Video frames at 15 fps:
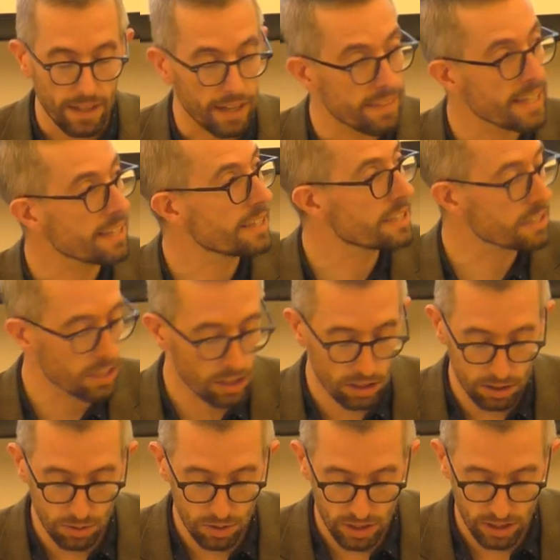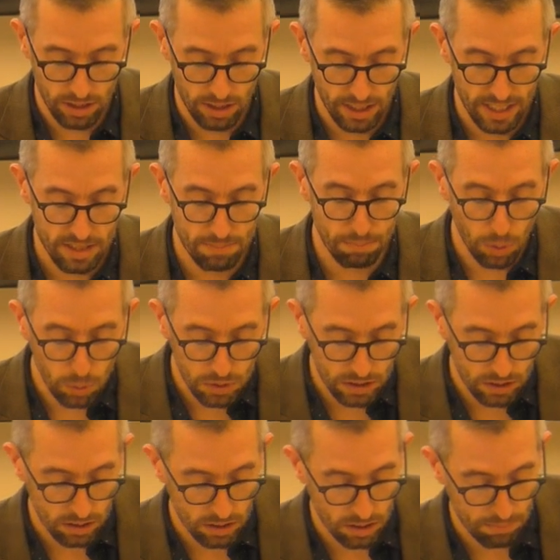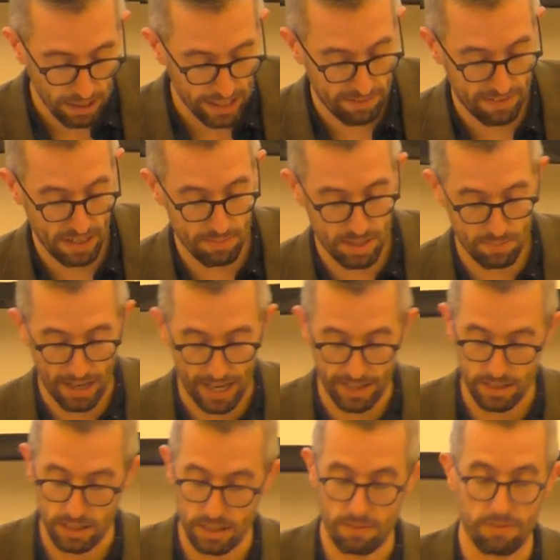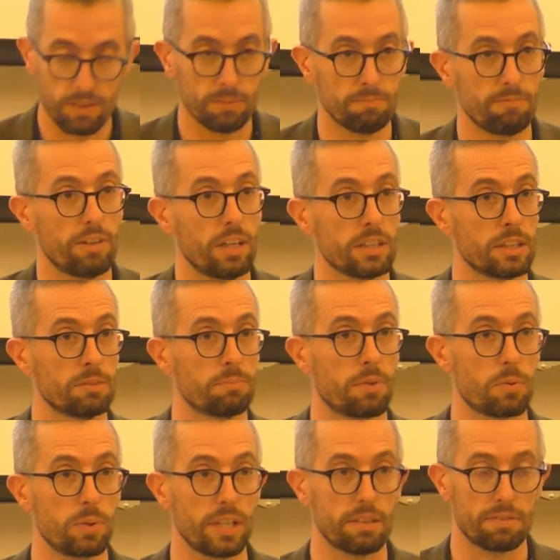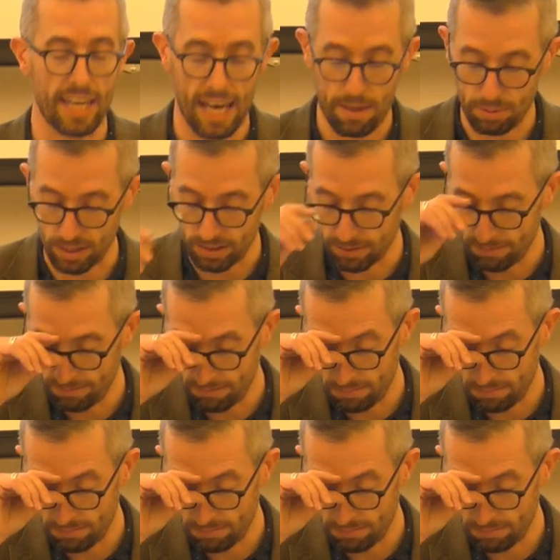I think this conclusion is bolstered by a famous passage from Volume 3 of Capital,